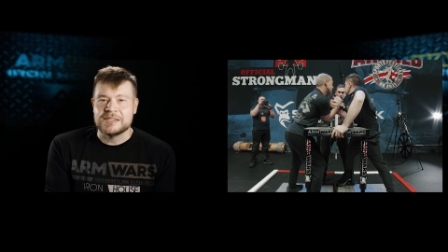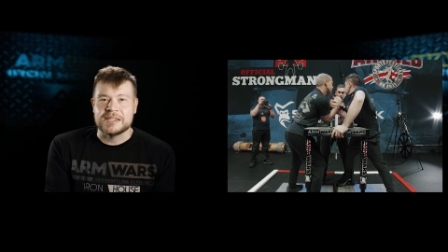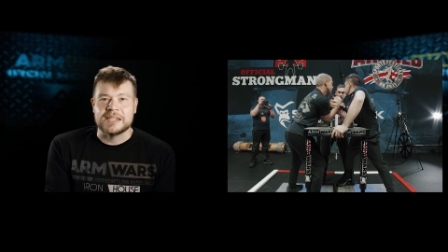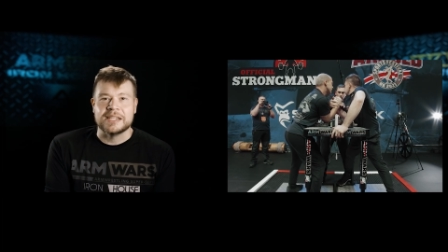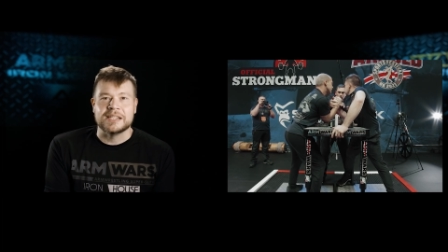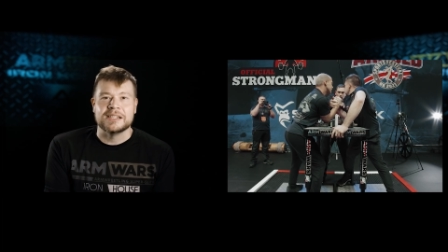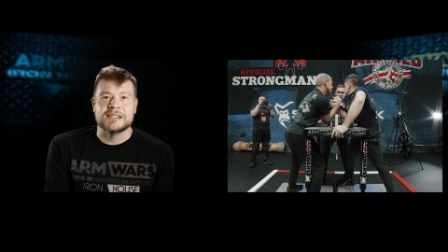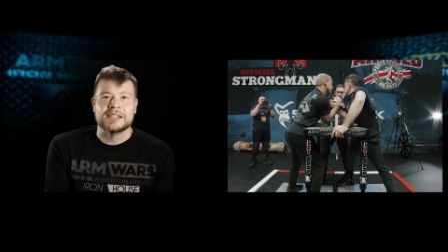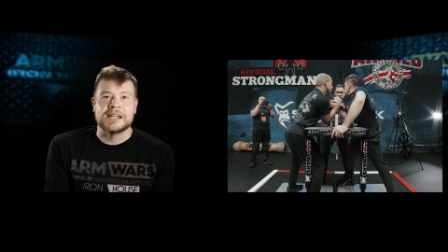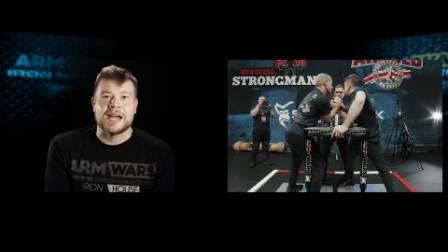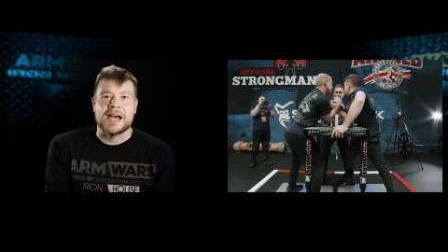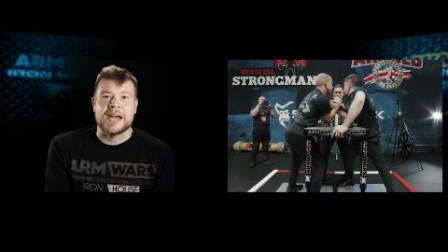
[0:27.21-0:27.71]

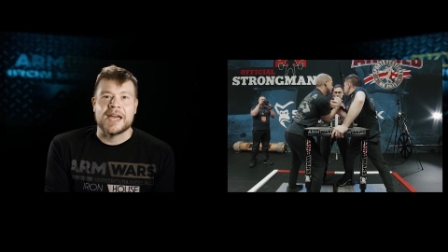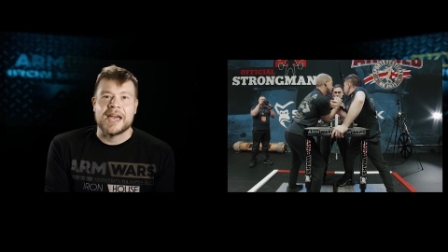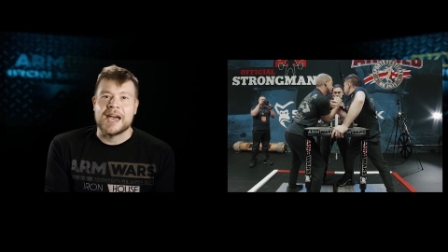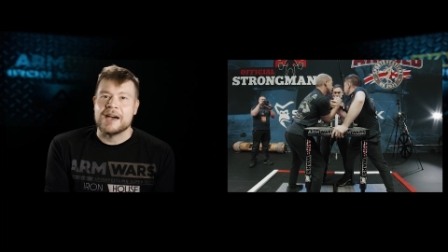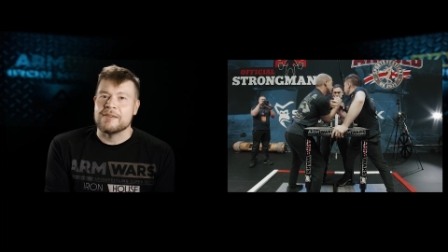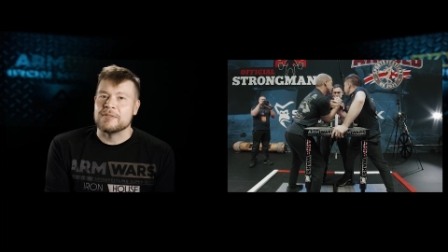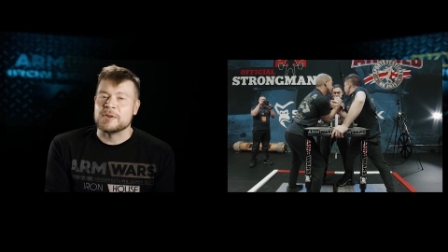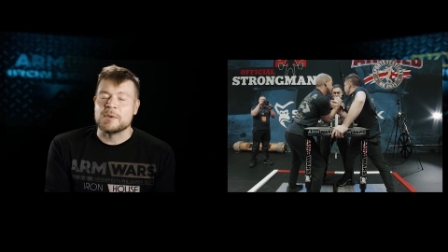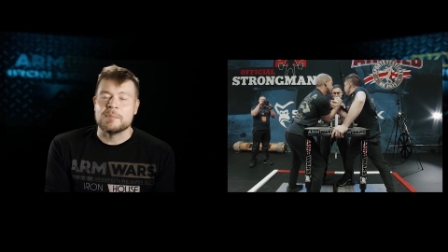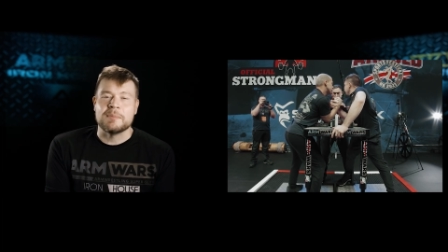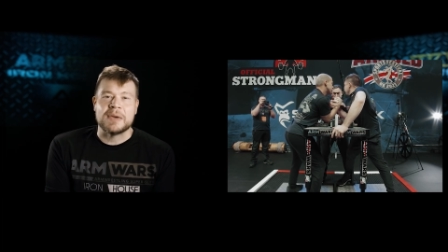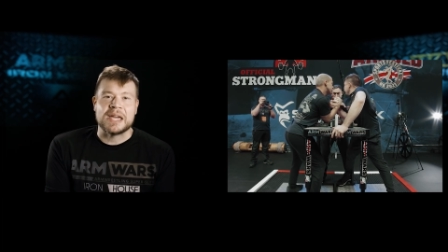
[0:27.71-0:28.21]
Hill and I have
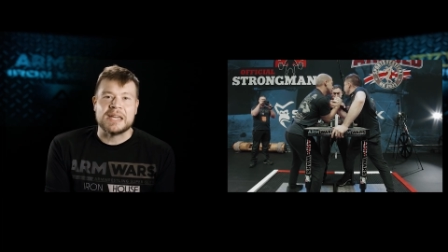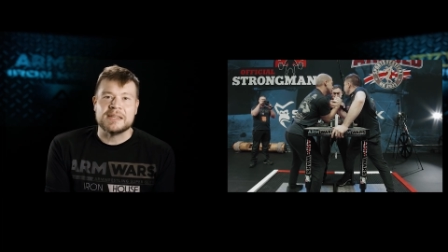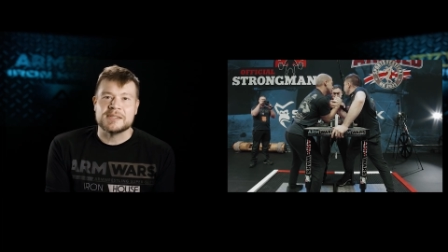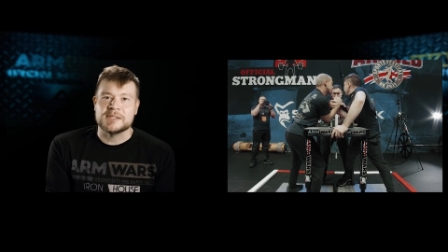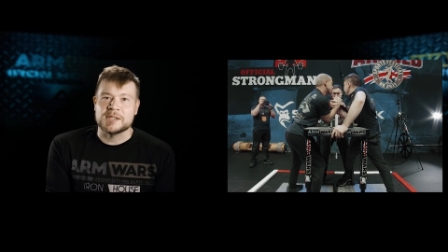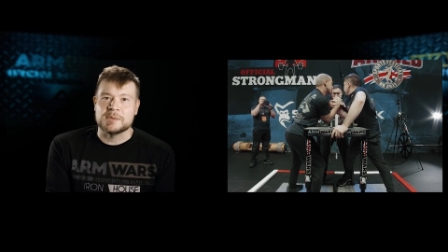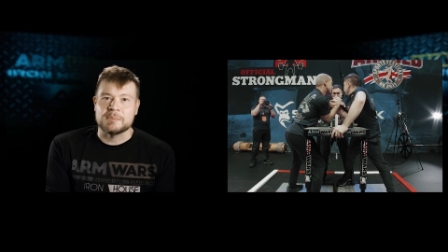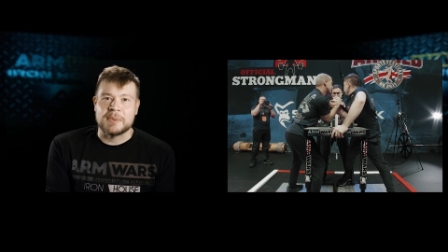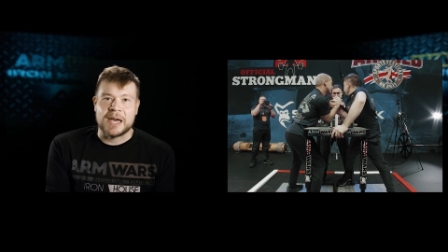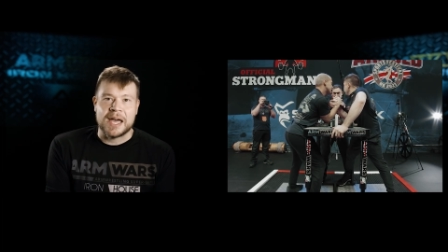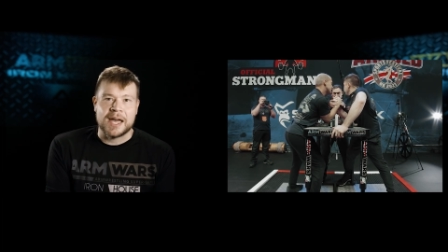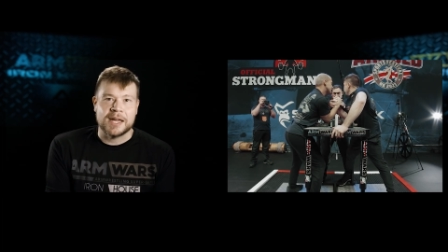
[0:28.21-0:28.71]
an
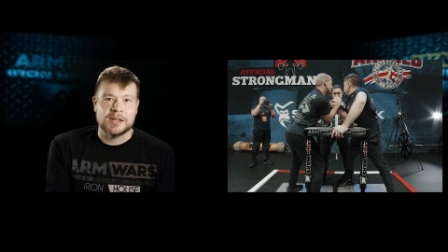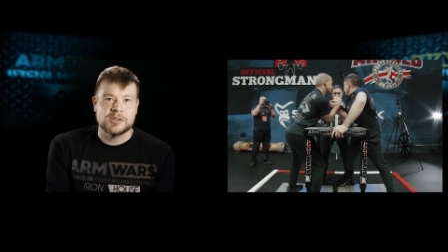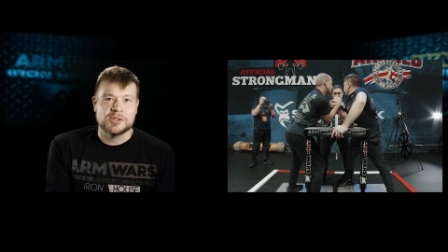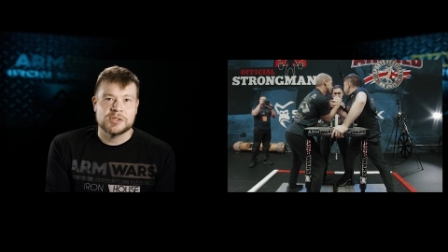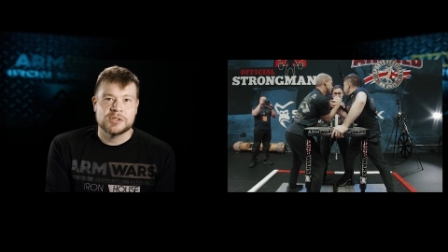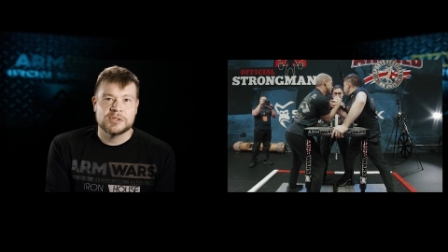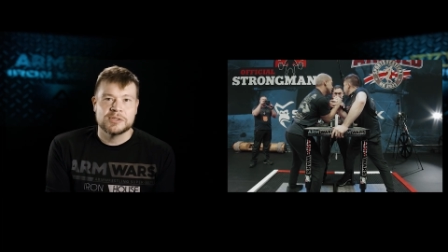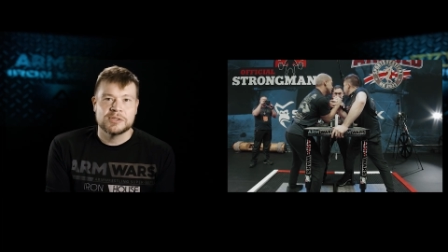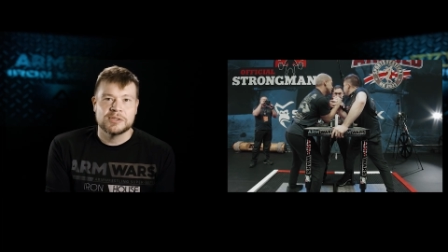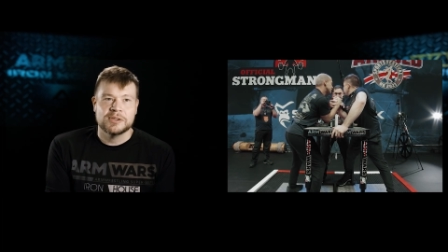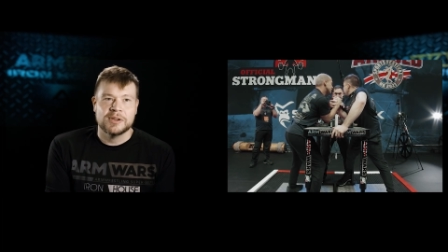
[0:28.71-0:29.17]
amazing match.